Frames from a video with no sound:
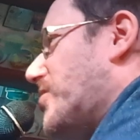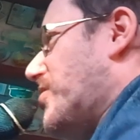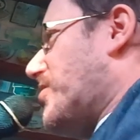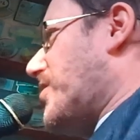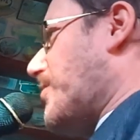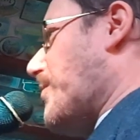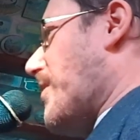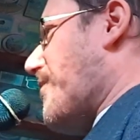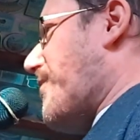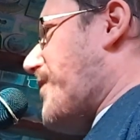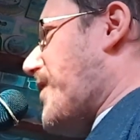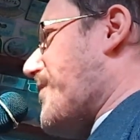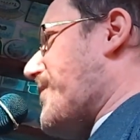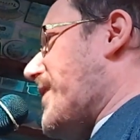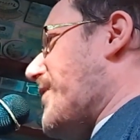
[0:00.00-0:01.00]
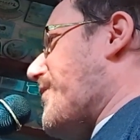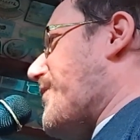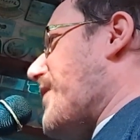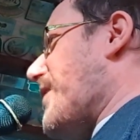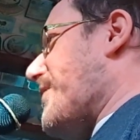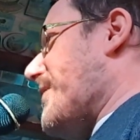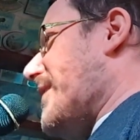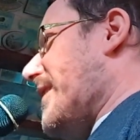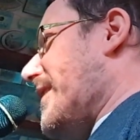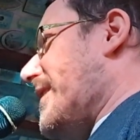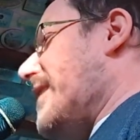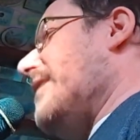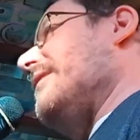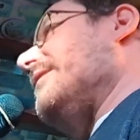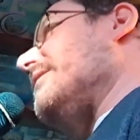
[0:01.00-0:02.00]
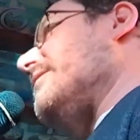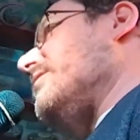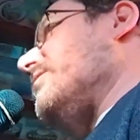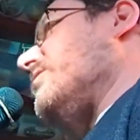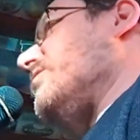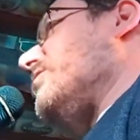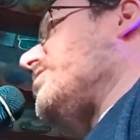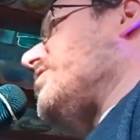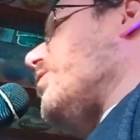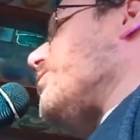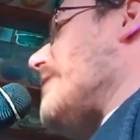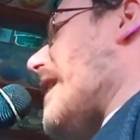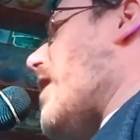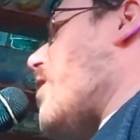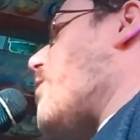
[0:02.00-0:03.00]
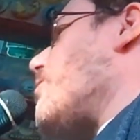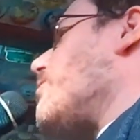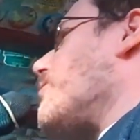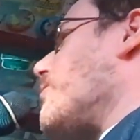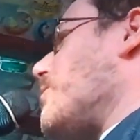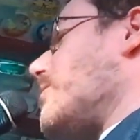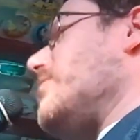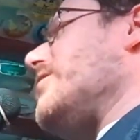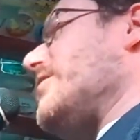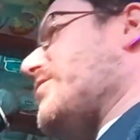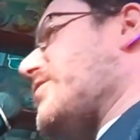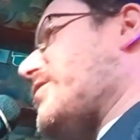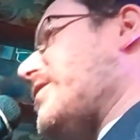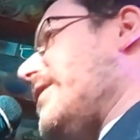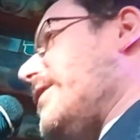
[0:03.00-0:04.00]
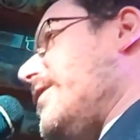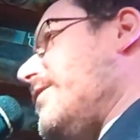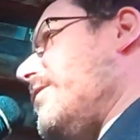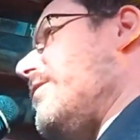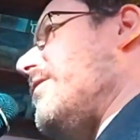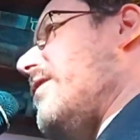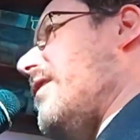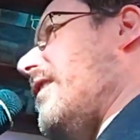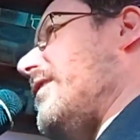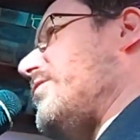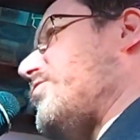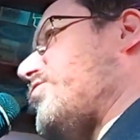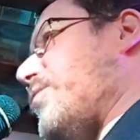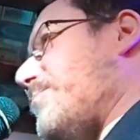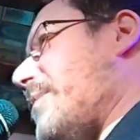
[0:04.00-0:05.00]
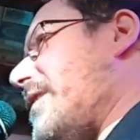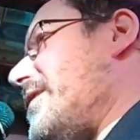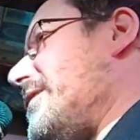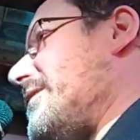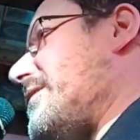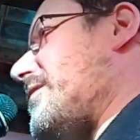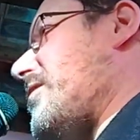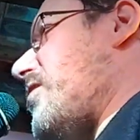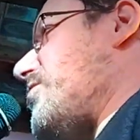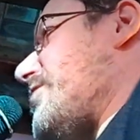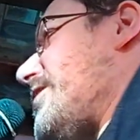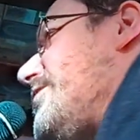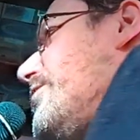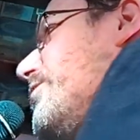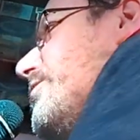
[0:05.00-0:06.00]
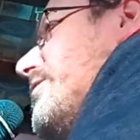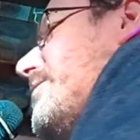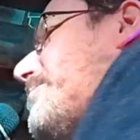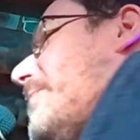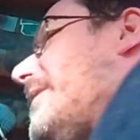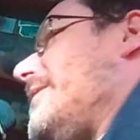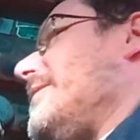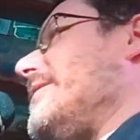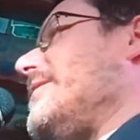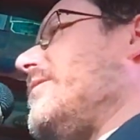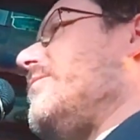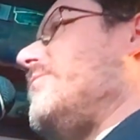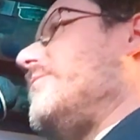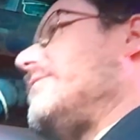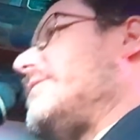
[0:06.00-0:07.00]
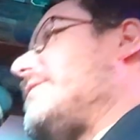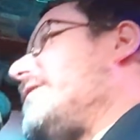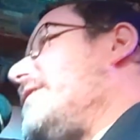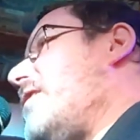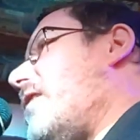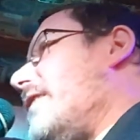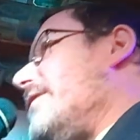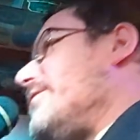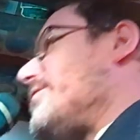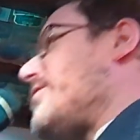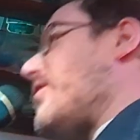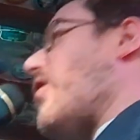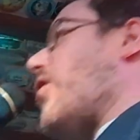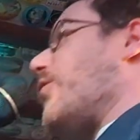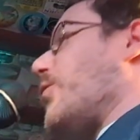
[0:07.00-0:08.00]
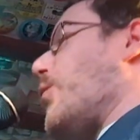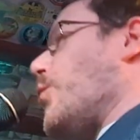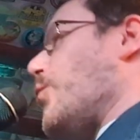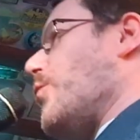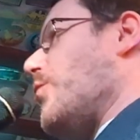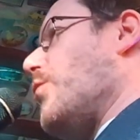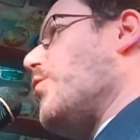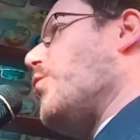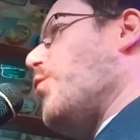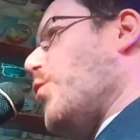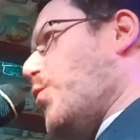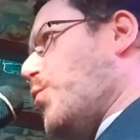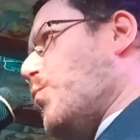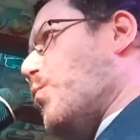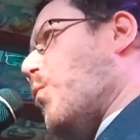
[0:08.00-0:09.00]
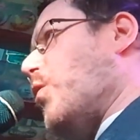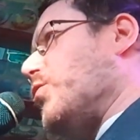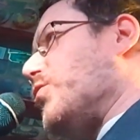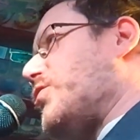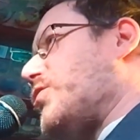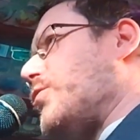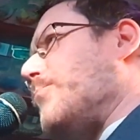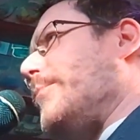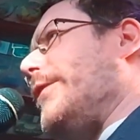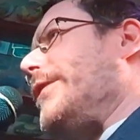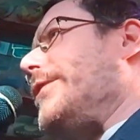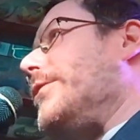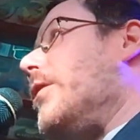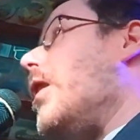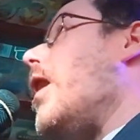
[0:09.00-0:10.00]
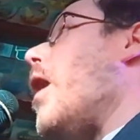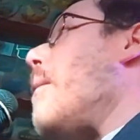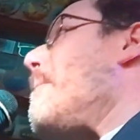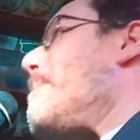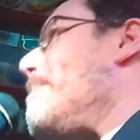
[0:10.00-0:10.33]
she went 50-50. So now, let's see as she continues playing tonight on Who Wants to Be a